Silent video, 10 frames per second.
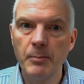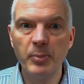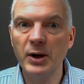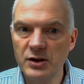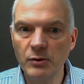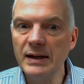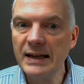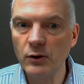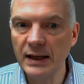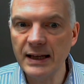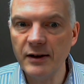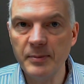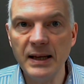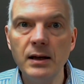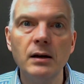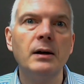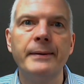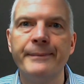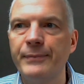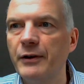but it's only going to give me
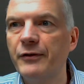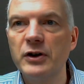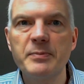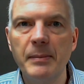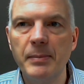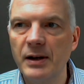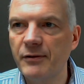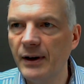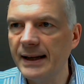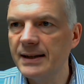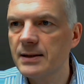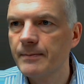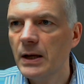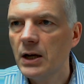the first people it finds.